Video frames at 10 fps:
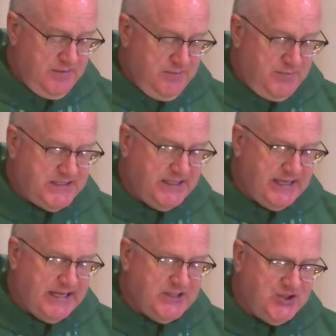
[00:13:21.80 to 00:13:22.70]
But
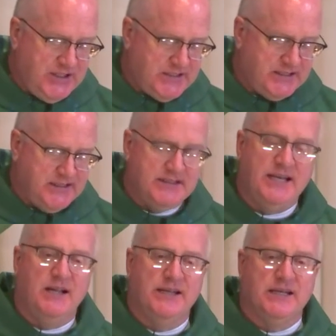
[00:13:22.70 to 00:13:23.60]
today, Jesus is
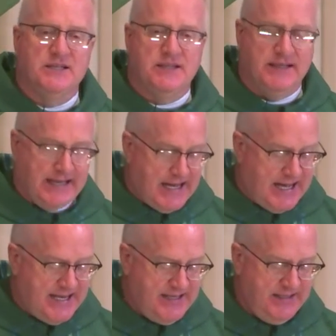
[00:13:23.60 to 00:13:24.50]
telling us that
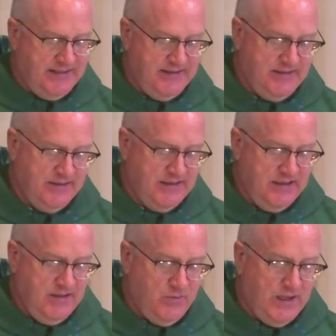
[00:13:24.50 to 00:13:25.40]
God,
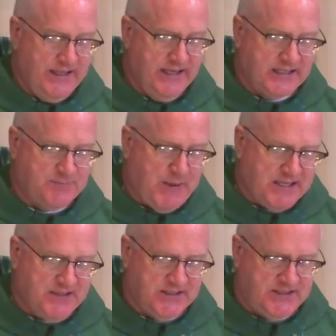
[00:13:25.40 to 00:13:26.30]
while he
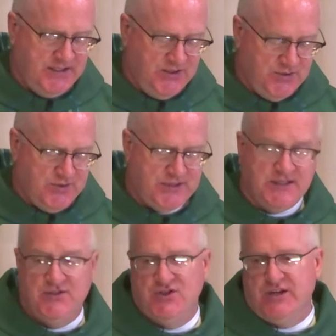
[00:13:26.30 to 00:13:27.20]
expects us to use
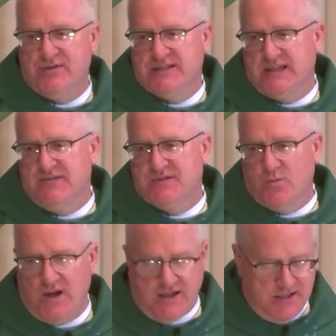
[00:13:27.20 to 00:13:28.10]
his generous gifts
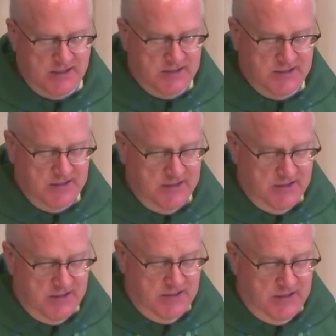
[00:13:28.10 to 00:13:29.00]
well,
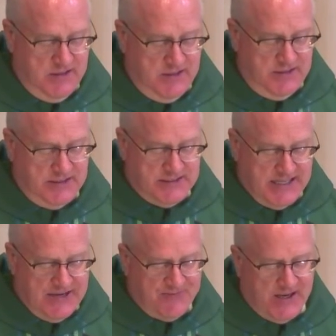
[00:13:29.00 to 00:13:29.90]
does
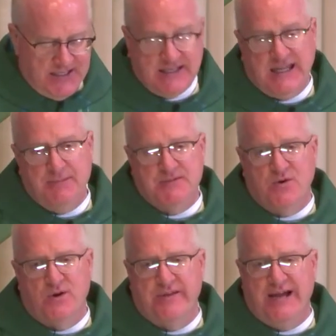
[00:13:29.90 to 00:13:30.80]
not finally keep
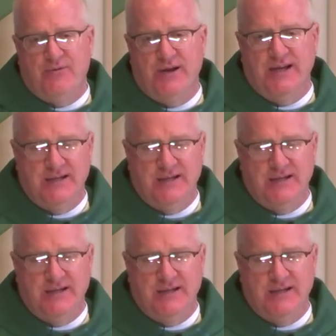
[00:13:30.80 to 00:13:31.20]
score that way.